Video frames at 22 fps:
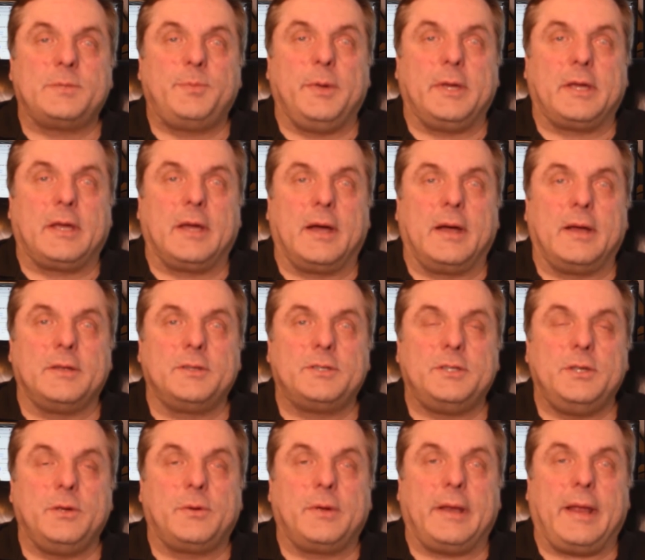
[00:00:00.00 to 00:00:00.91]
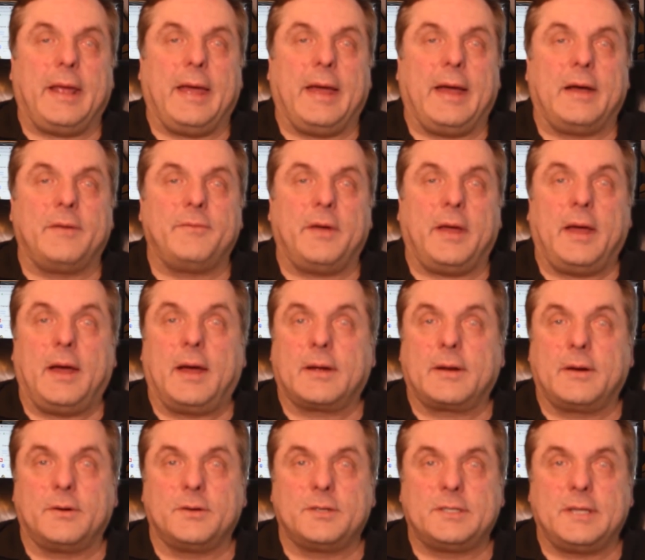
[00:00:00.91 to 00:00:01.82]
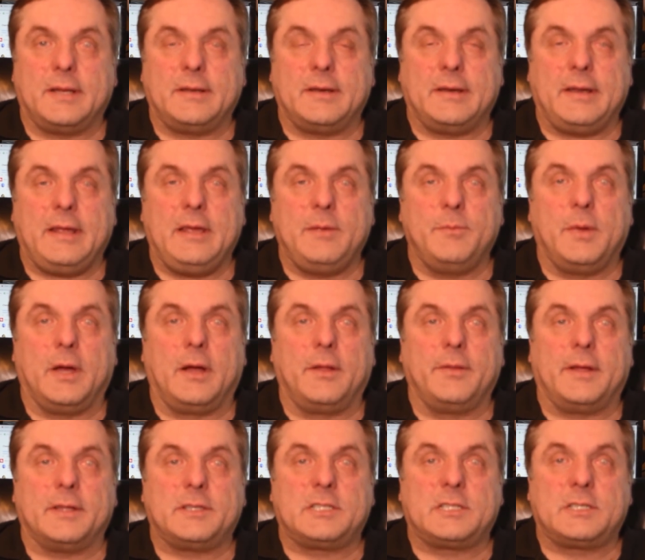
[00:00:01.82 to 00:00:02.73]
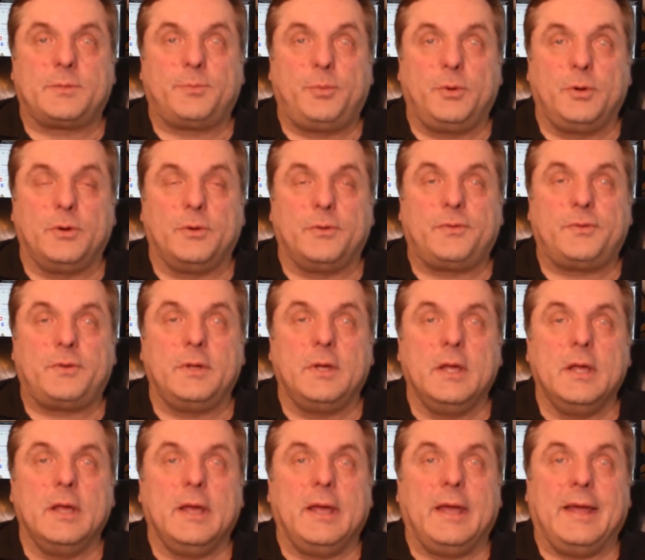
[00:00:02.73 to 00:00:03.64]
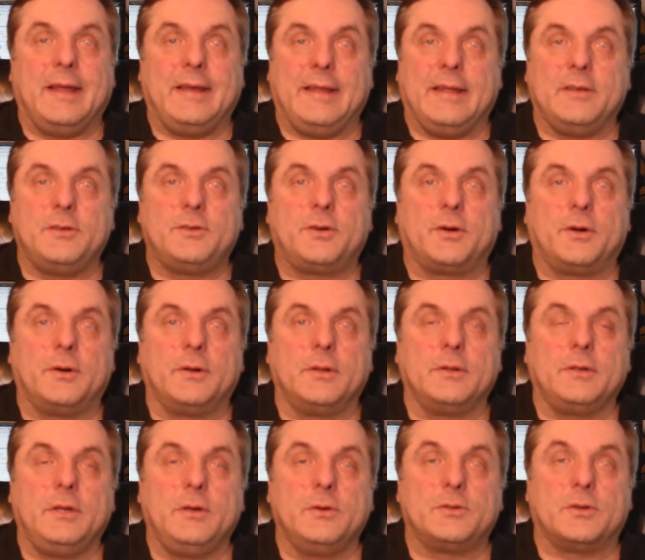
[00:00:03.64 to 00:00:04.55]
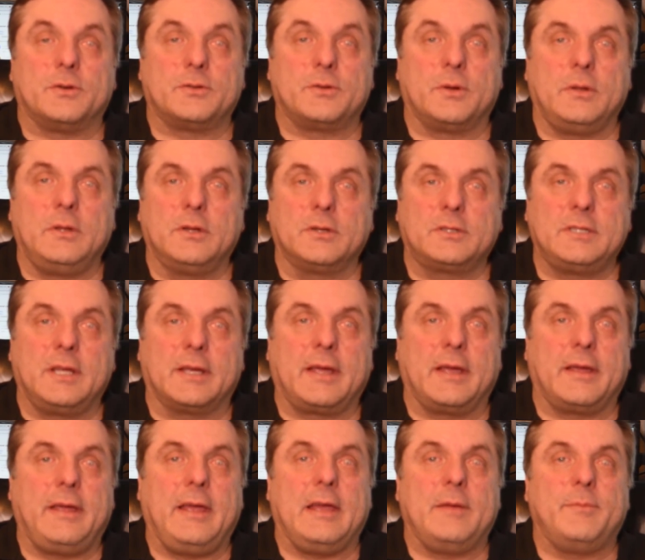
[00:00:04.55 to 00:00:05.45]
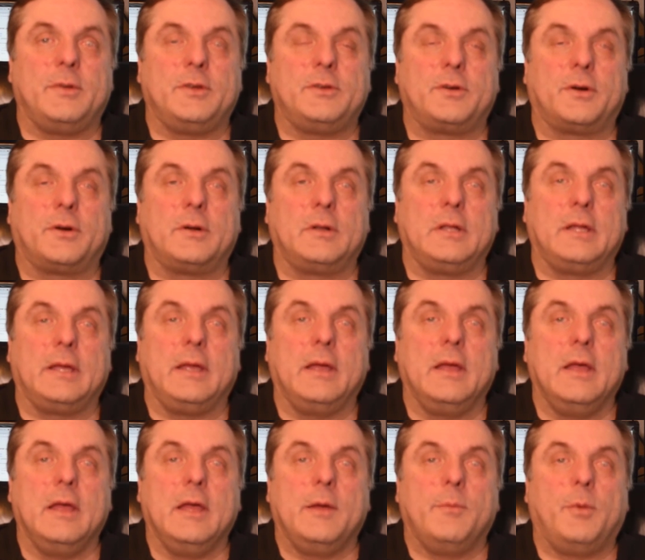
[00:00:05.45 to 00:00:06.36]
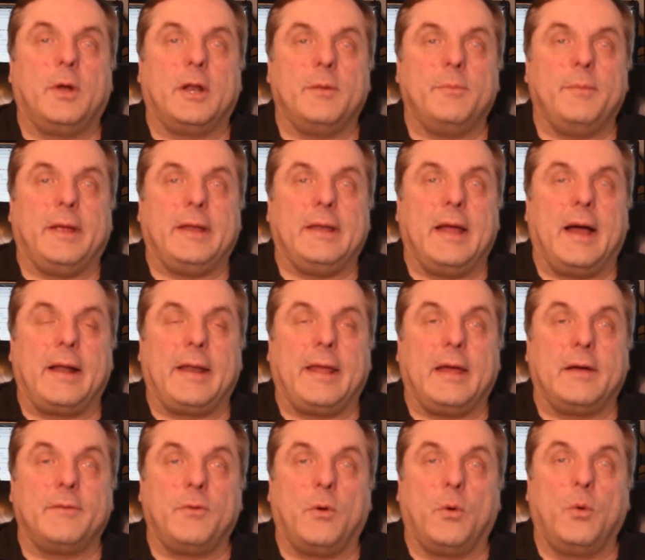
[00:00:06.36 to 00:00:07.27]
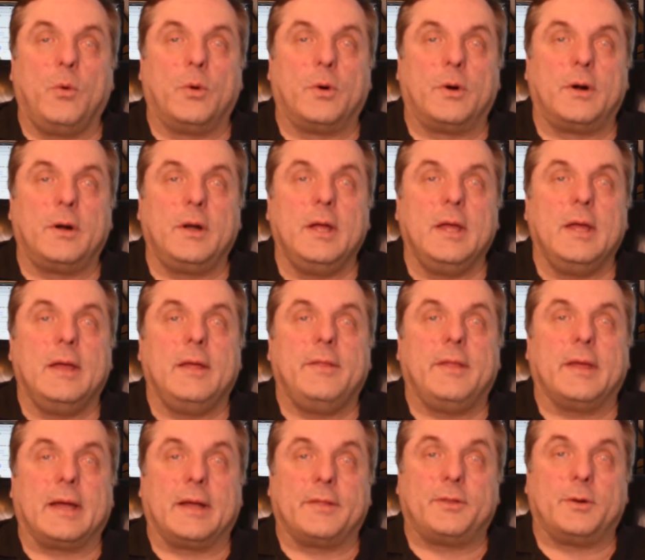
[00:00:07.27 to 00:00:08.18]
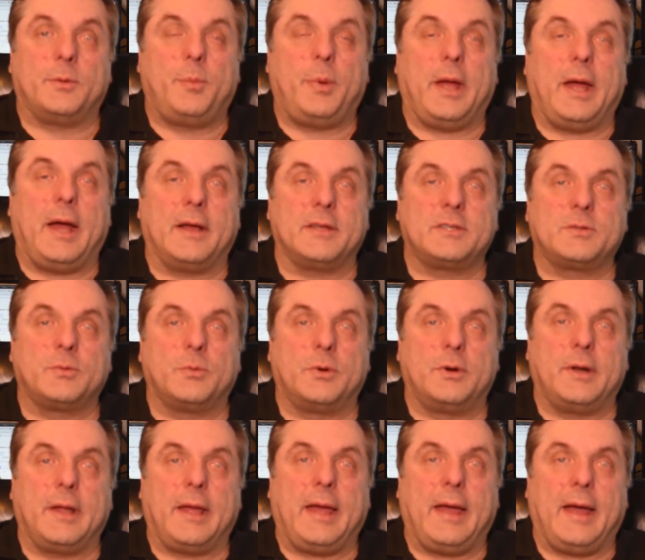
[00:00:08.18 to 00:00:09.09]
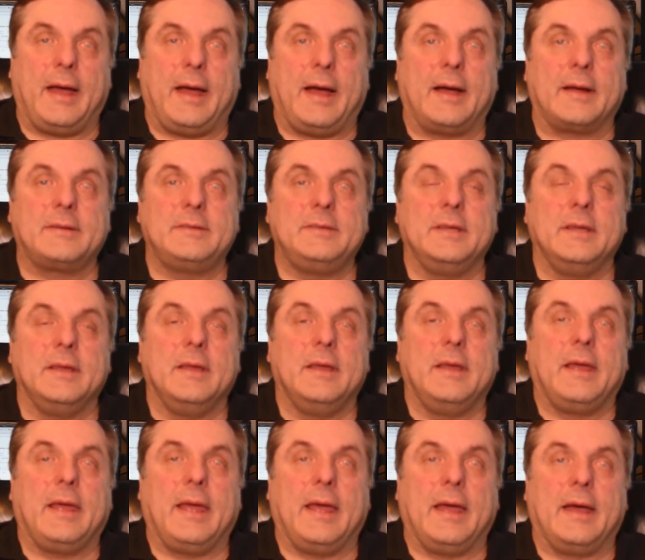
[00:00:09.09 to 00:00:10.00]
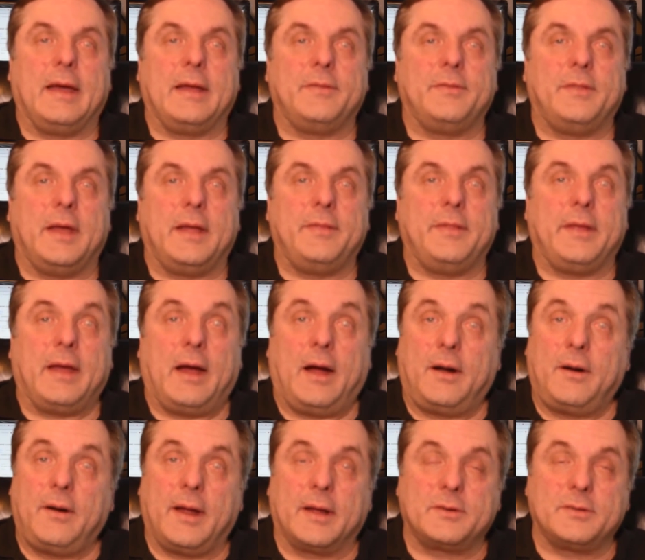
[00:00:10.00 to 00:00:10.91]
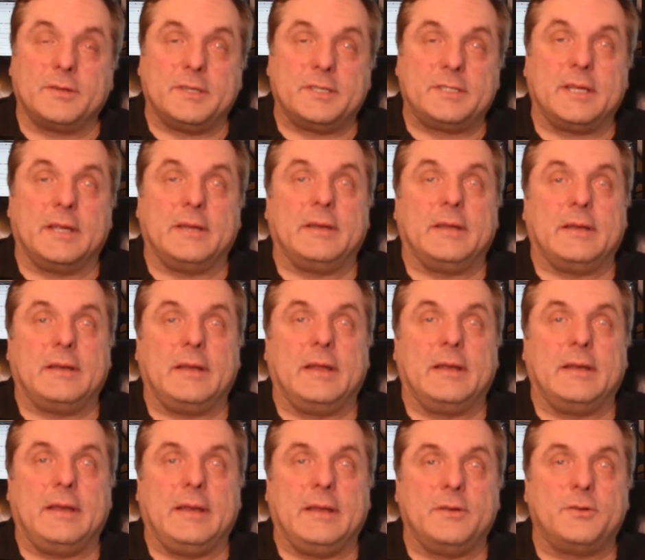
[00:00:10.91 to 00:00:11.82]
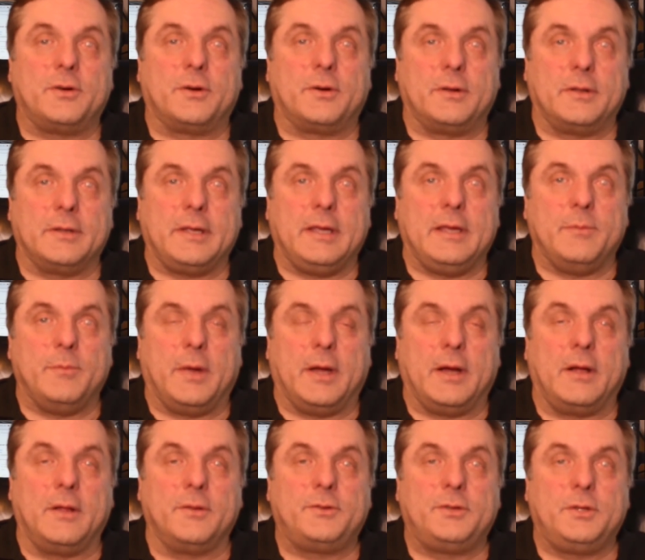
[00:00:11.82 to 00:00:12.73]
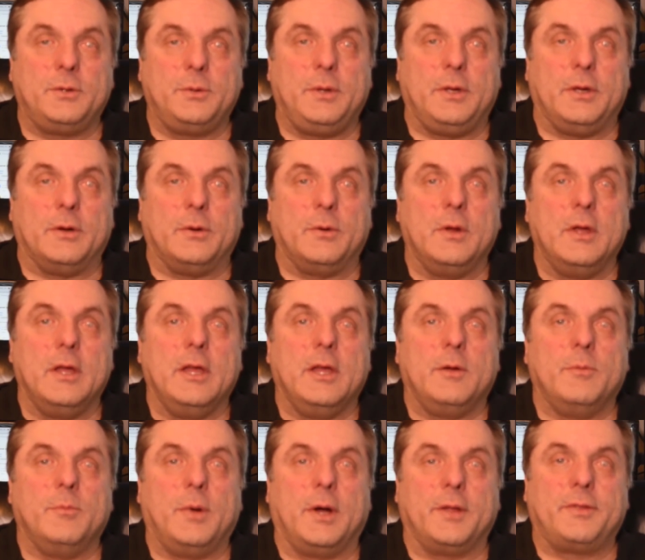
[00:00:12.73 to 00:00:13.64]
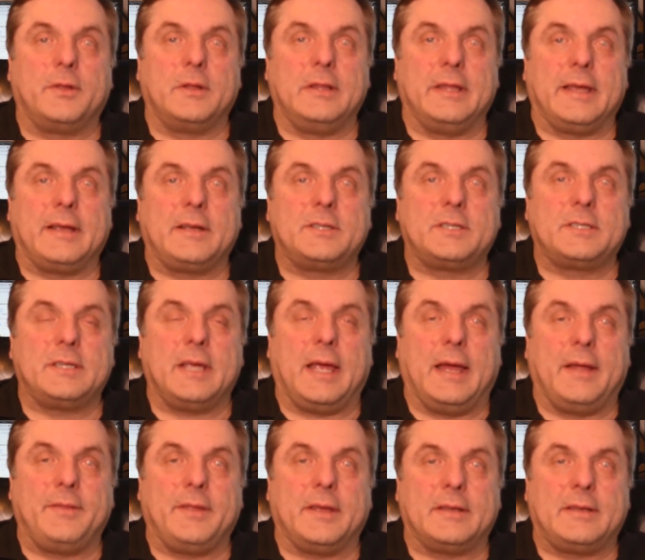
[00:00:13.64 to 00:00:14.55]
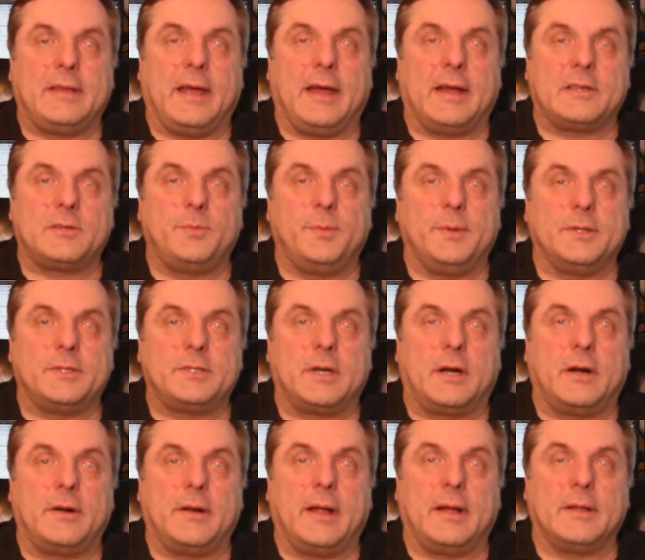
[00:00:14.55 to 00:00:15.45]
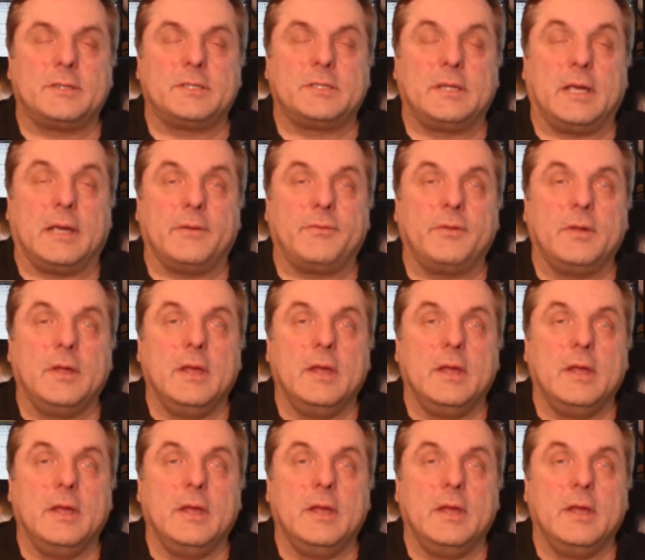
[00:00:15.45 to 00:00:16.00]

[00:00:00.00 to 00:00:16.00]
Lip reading: because you could have a hacker send an email that's spoofed an internal user. So it looks like it came internally, but it may not have, or they got their password hacked, and then they are actually sending an internal email to you, but the links and the attachments are not safe.